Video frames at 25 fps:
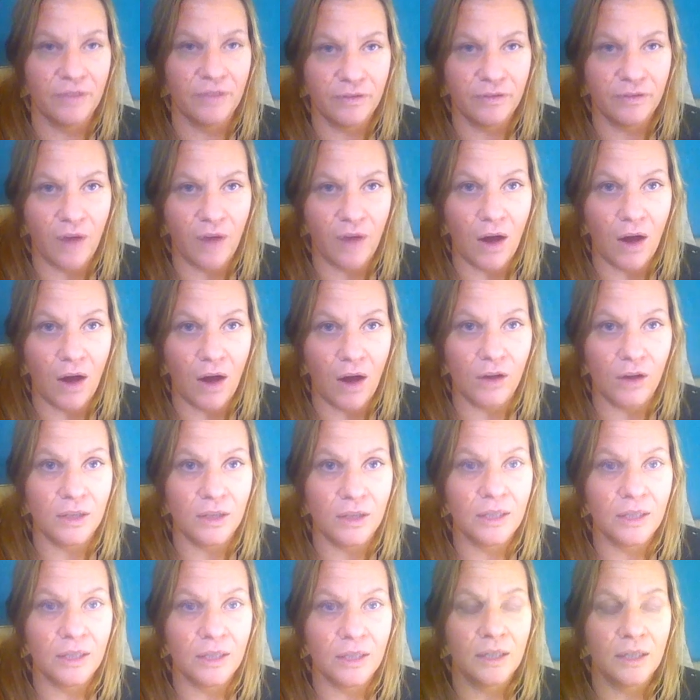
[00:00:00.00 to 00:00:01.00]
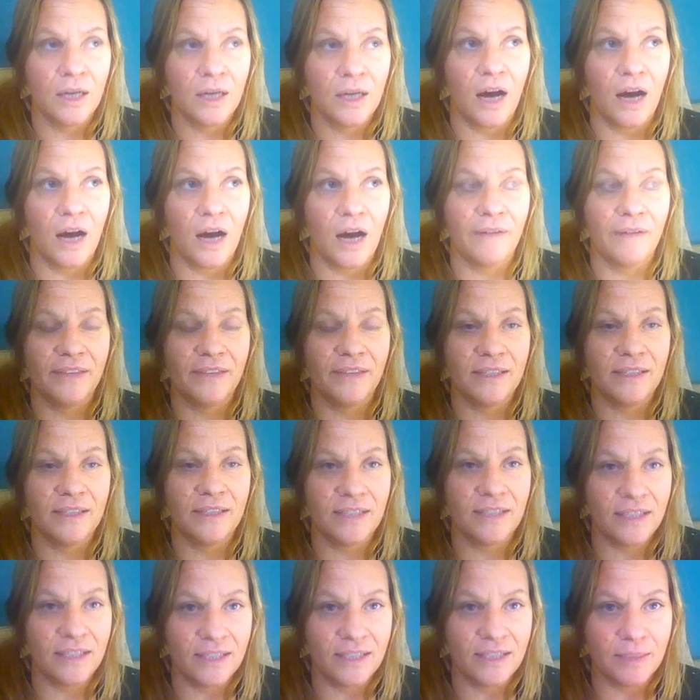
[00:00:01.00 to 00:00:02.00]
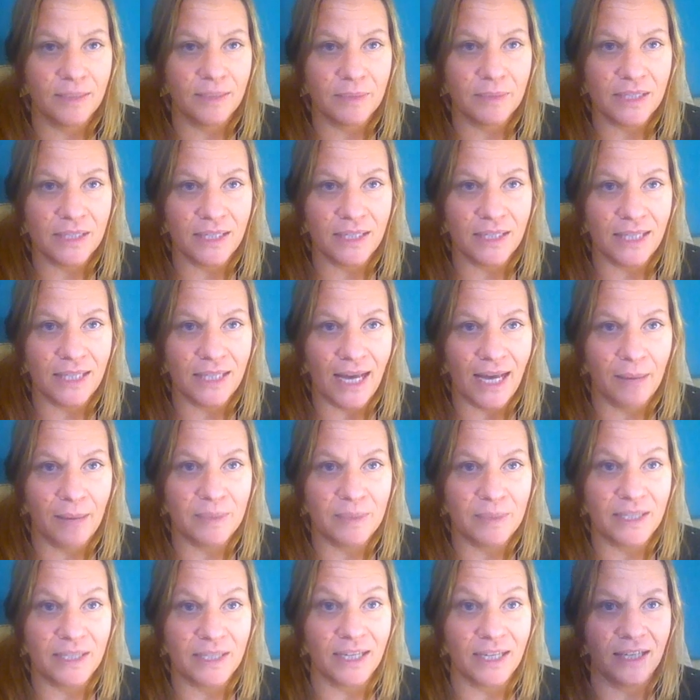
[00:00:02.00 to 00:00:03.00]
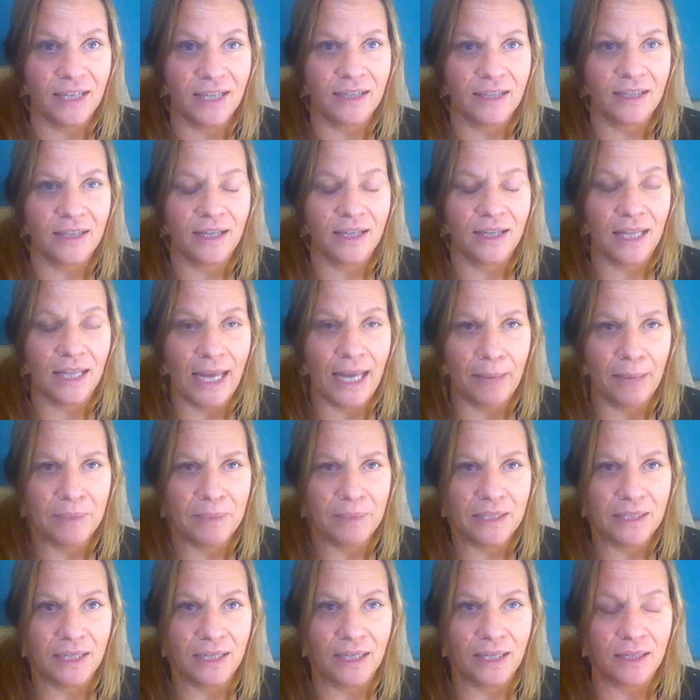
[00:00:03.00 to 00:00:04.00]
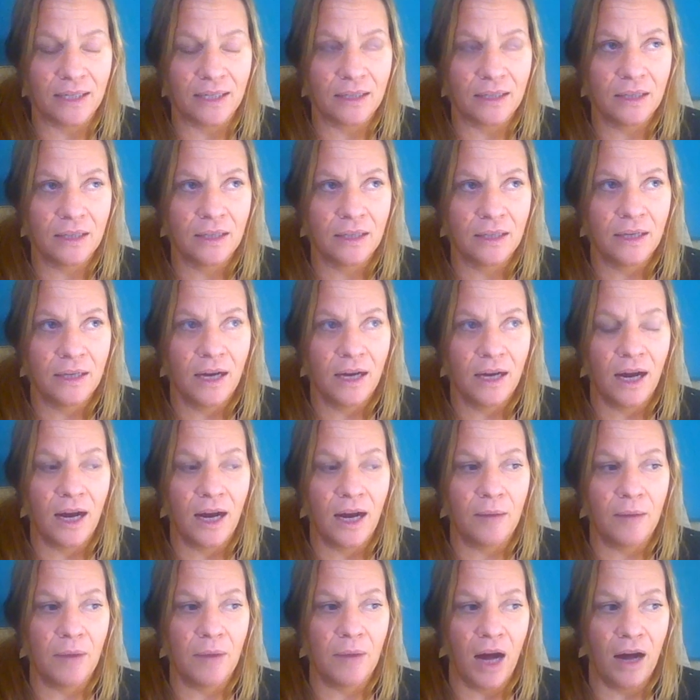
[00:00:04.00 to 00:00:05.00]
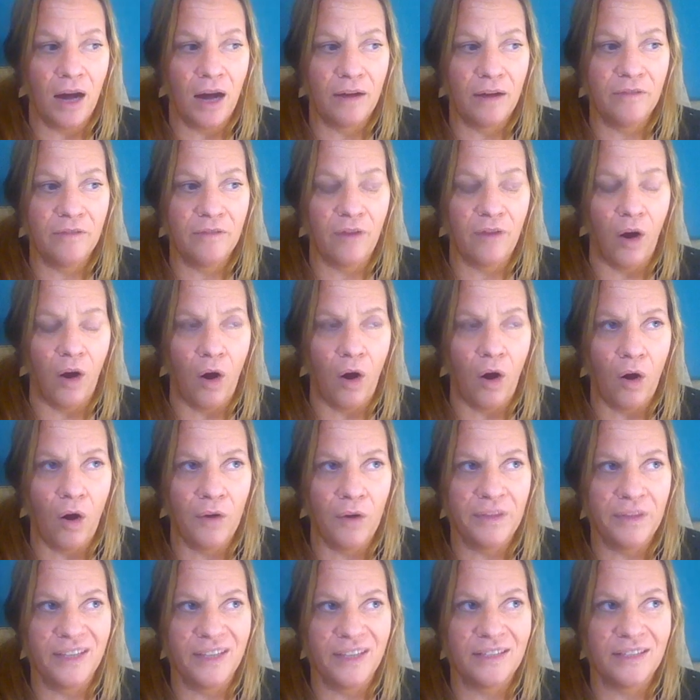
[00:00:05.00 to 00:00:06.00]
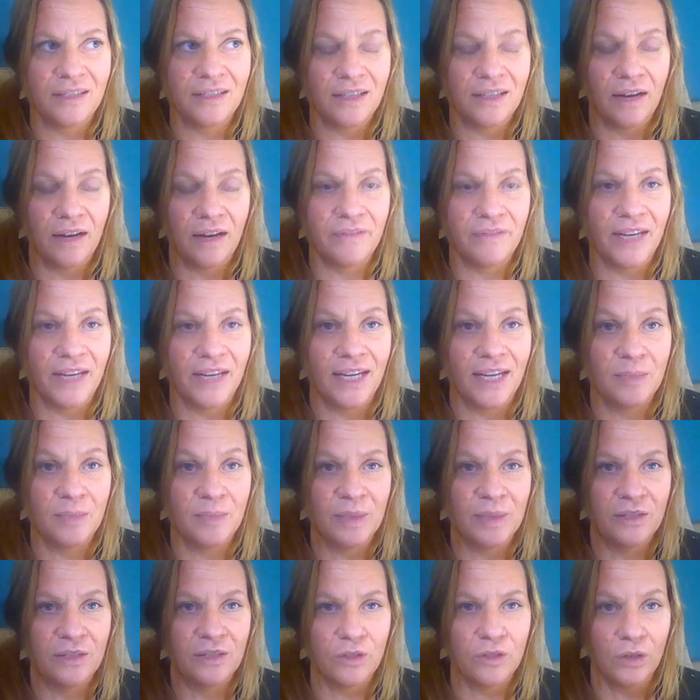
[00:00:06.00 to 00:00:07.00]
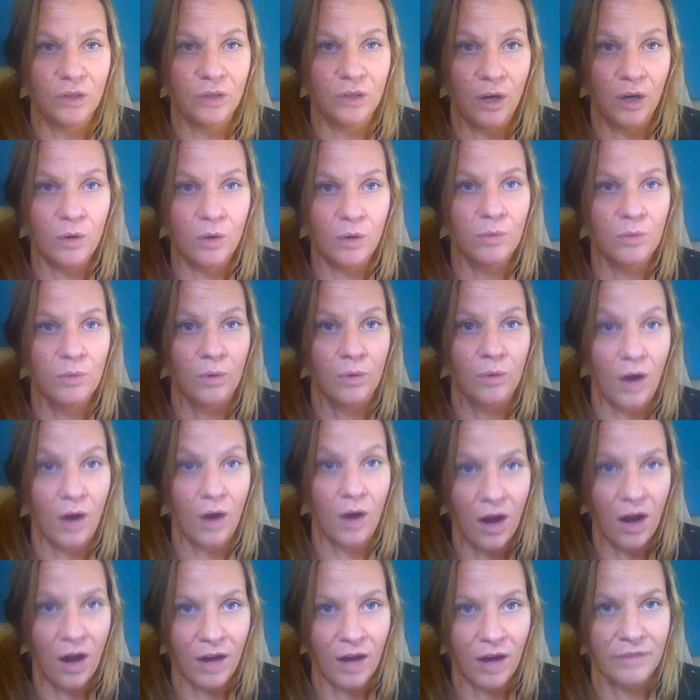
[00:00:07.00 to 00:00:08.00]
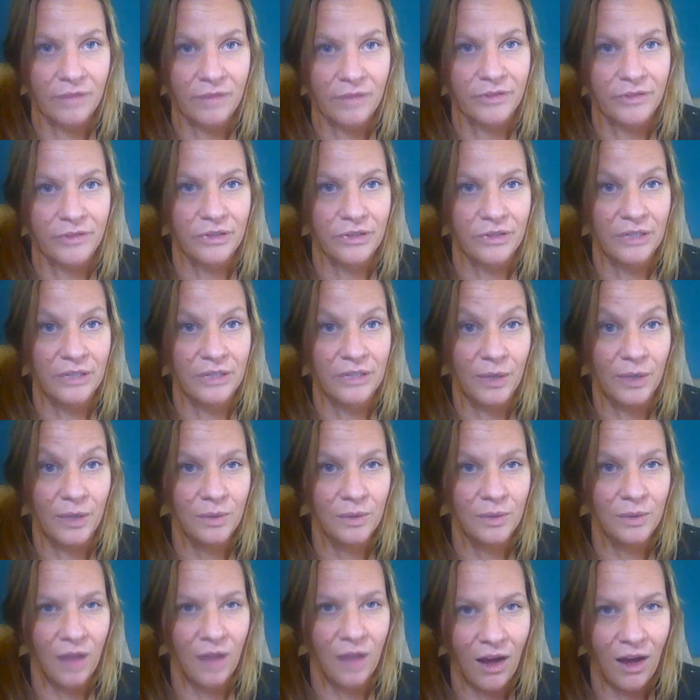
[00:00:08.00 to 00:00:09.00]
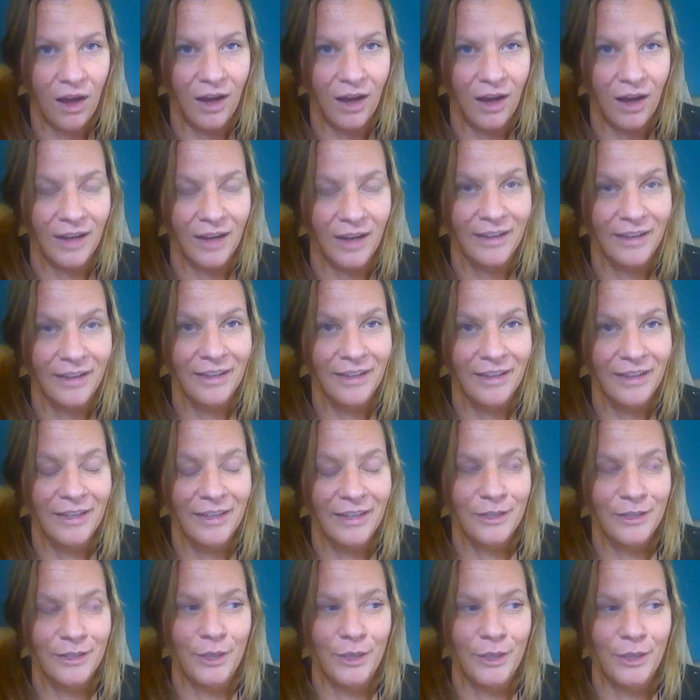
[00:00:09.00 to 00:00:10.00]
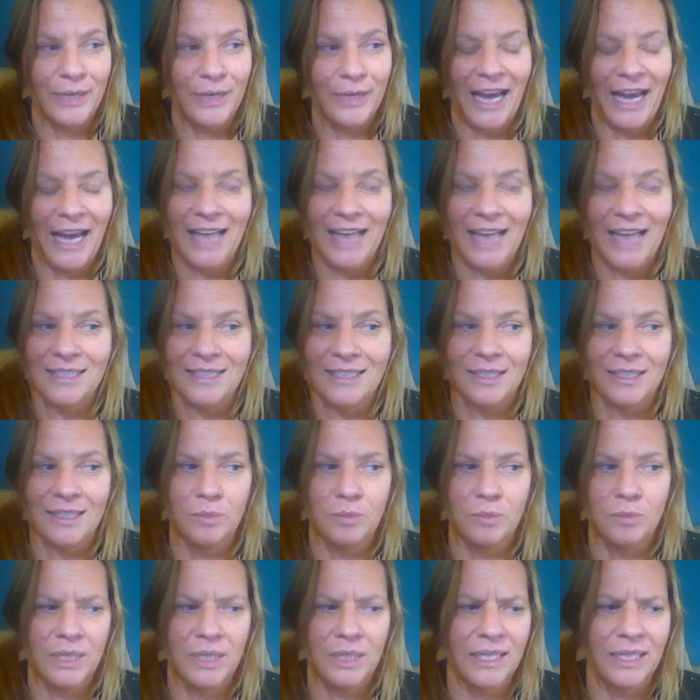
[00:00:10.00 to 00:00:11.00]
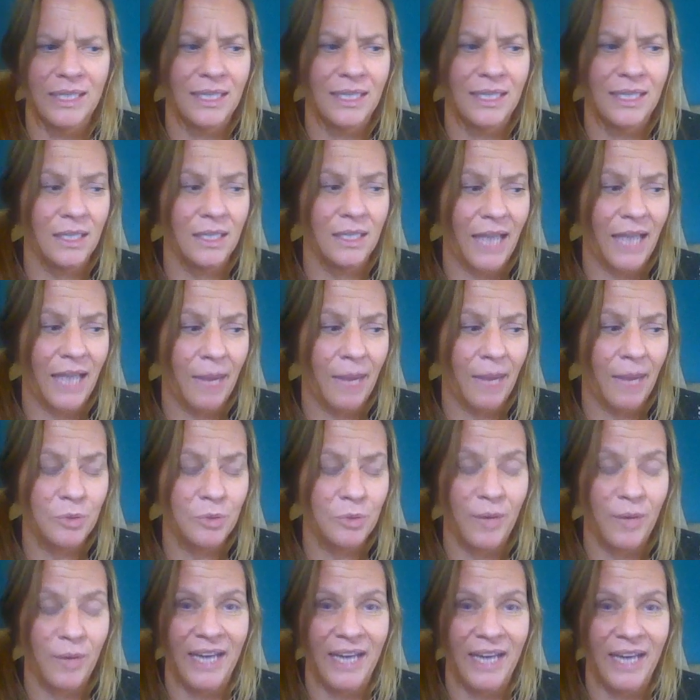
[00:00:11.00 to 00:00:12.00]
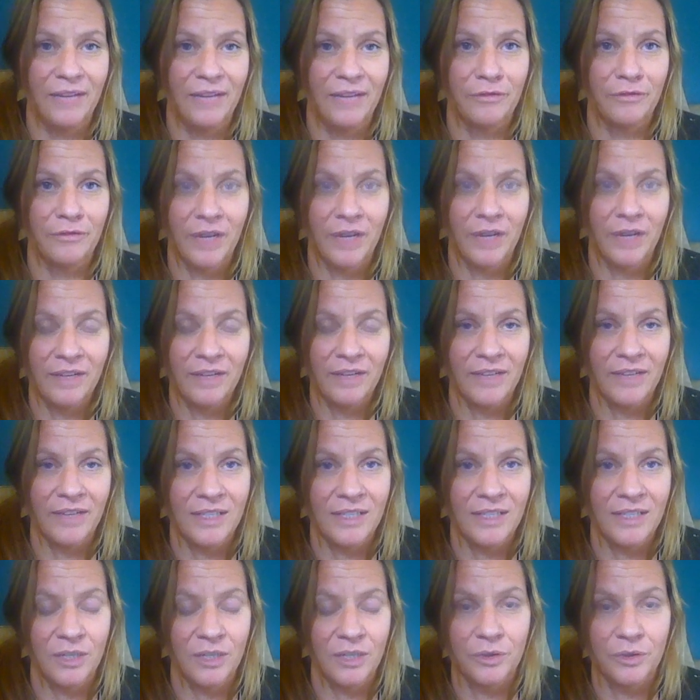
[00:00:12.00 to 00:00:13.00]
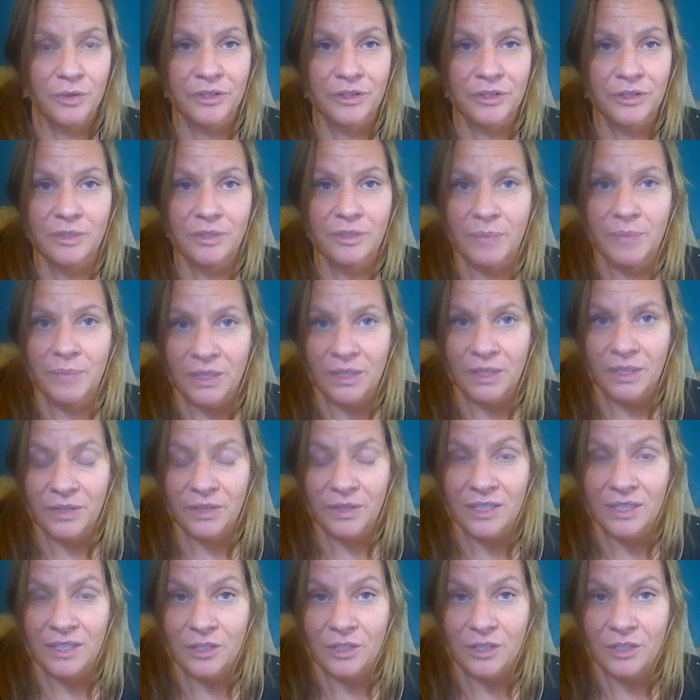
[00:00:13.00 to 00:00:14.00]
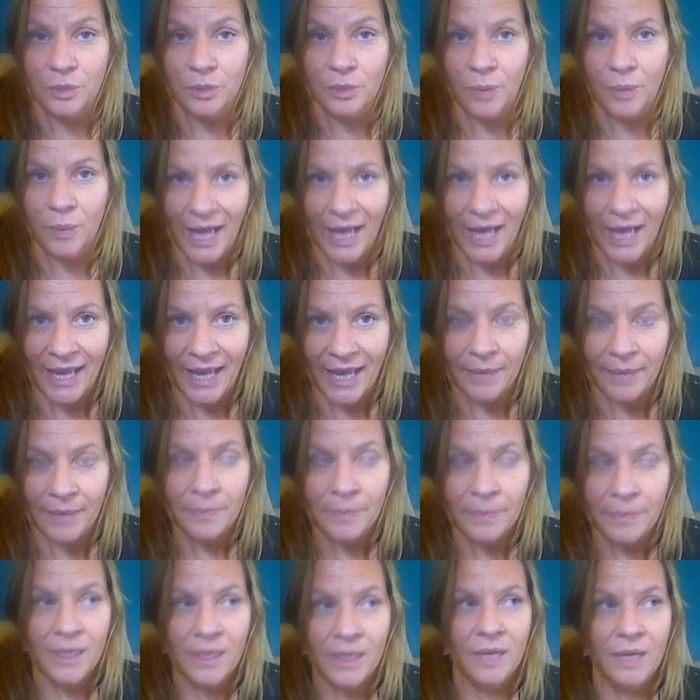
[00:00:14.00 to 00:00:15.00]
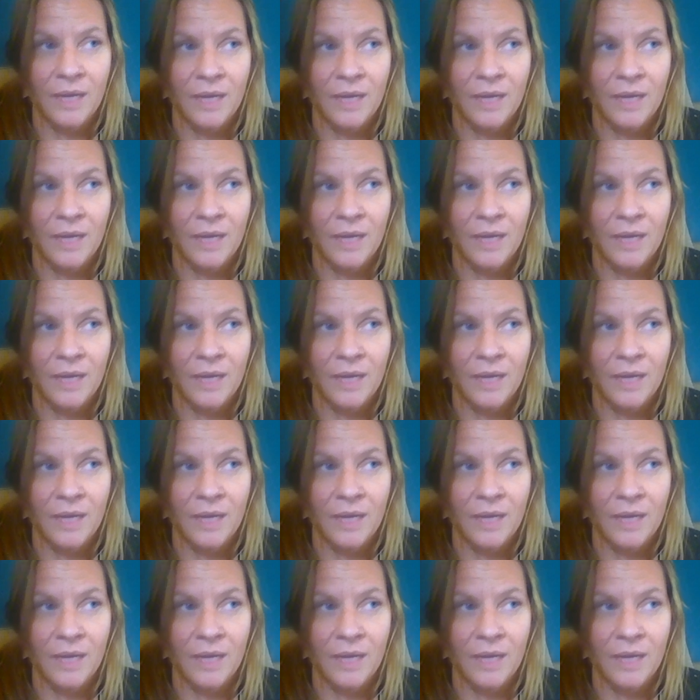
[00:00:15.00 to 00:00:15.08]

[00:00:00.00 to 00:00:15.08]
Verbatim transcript: of the fall, of the systems collapsing, collapsing, um, of all this stuff that has been so wrong for so long. So it has to completely collapse right in front of us in order to build this new way.